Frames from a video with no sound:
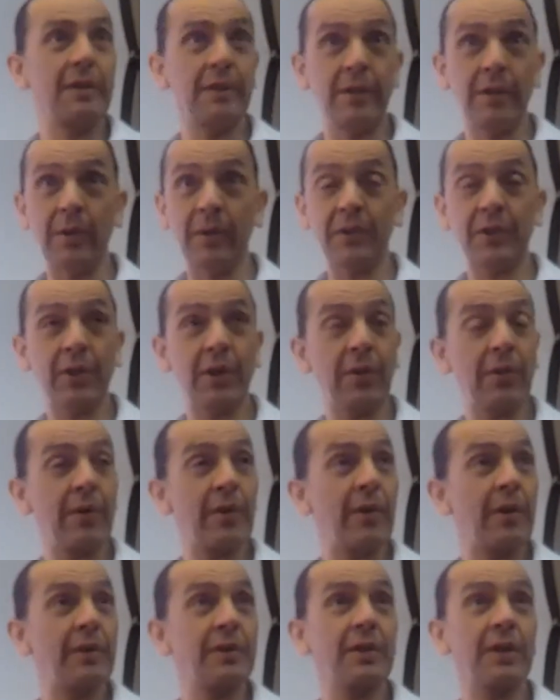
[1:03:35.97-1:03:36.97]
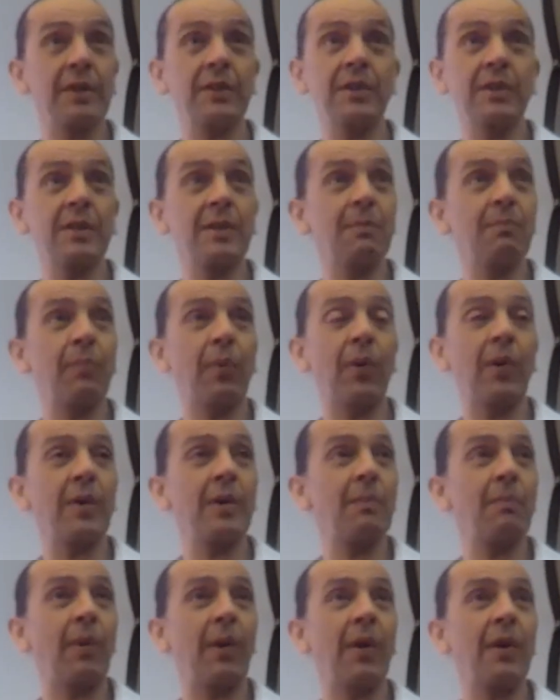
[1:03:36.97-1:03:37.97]
Children are just as important
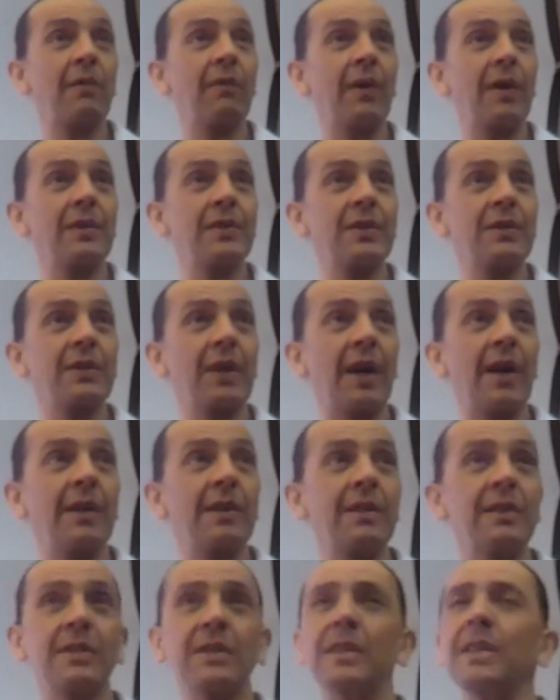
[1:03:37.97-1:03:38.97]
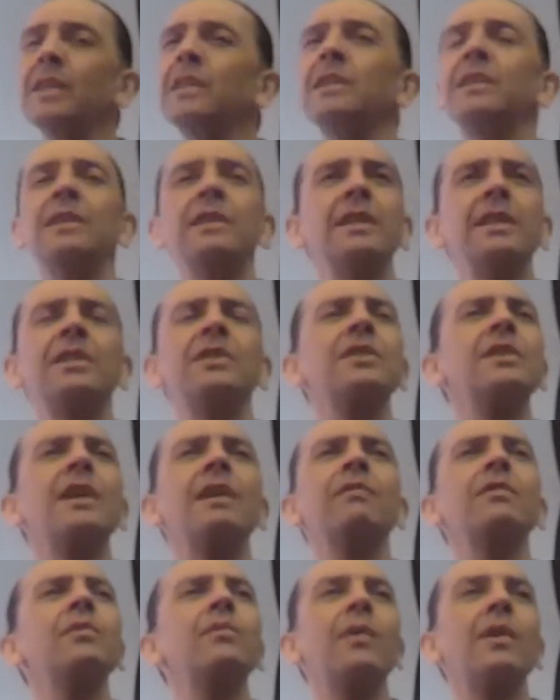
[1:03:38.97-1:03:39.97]
a part of our society as each and
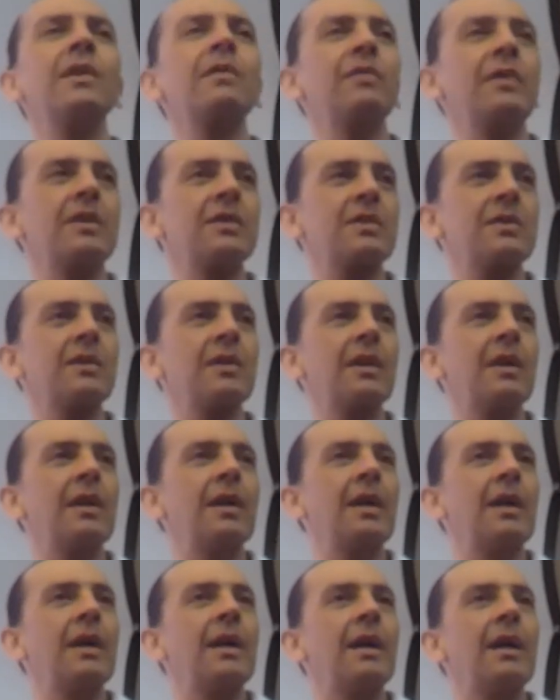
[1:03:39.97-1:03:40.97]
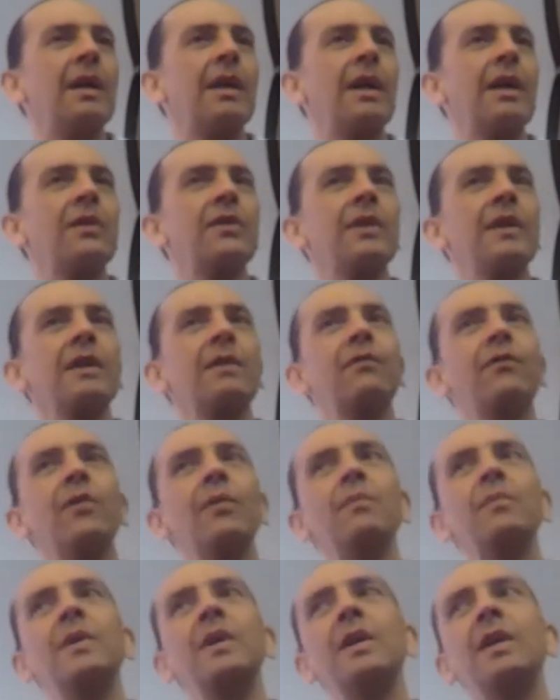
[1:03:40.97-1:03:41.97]
every one of us. And I think for
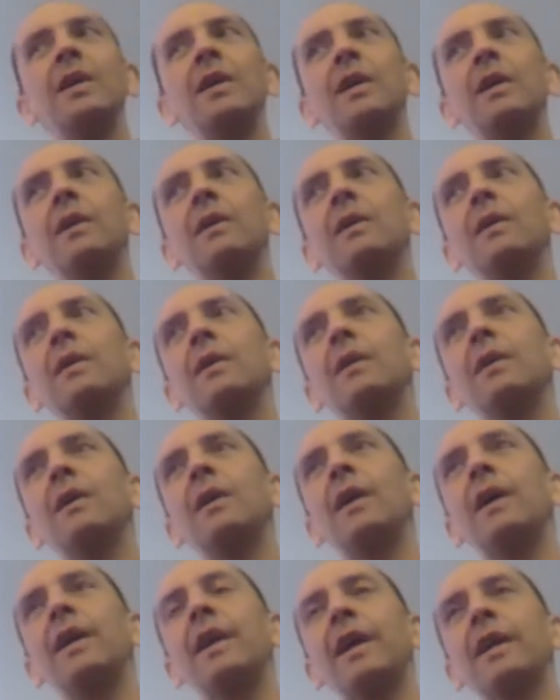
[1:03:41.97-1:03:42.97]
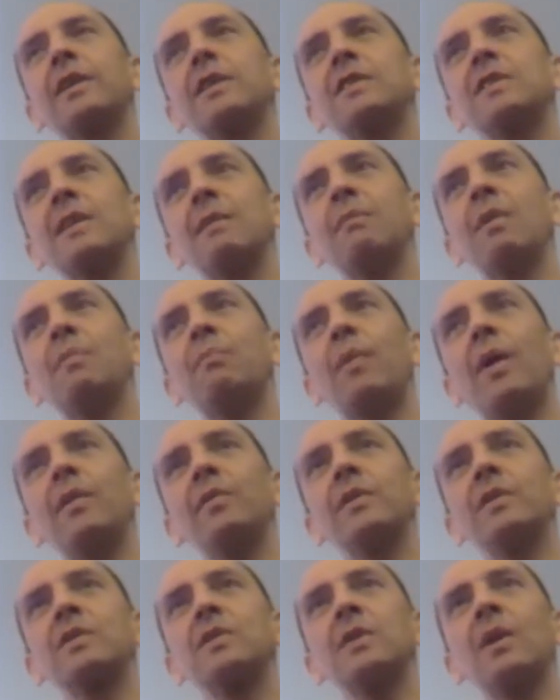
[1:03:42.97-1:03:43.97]
me, and I could sum up on
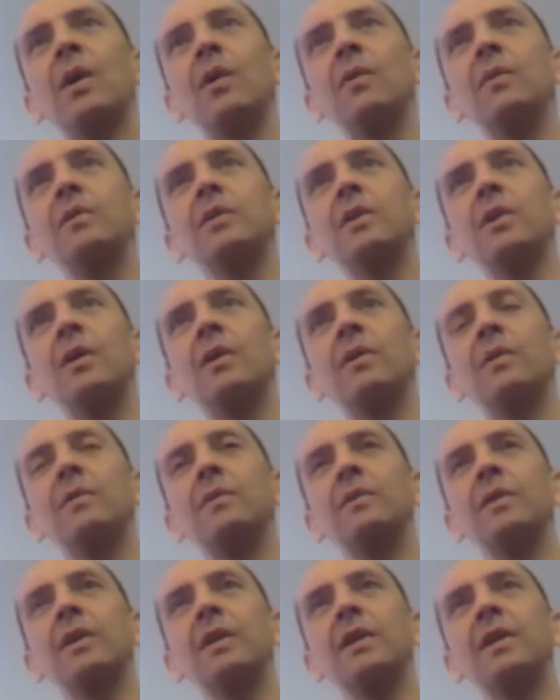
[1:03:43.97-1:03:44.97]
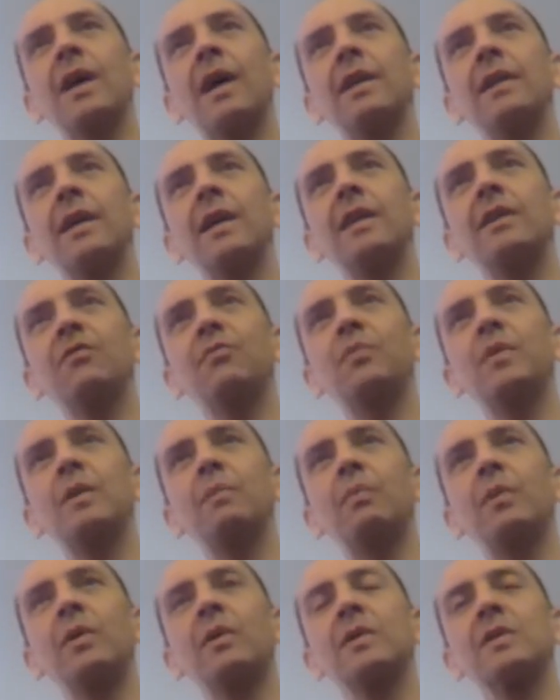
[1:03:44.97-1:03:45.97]
this note, looking at Native
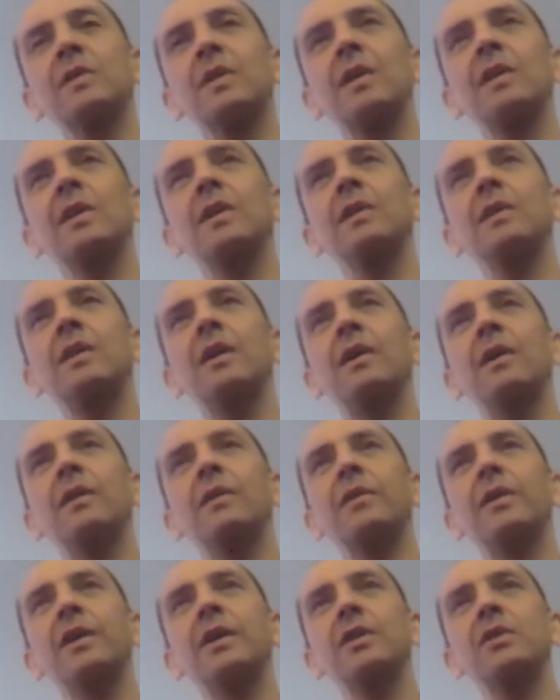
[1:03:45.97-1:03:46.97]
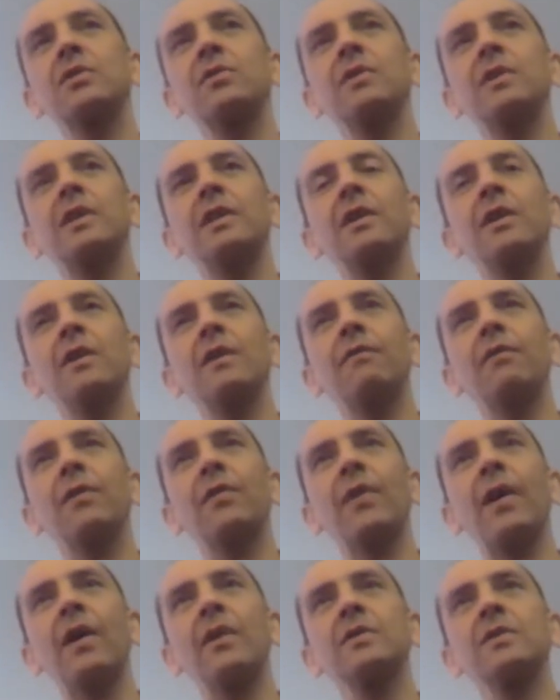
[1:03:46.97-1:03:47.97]
people, studying the history here for
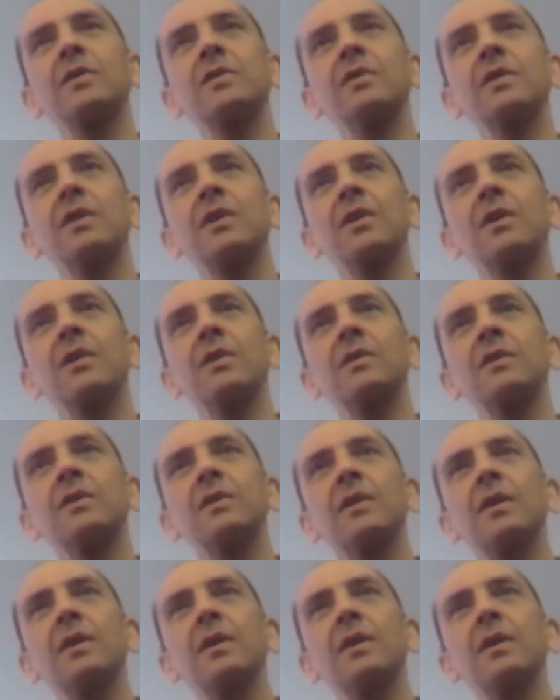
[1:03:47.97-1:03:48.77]
thousands of years,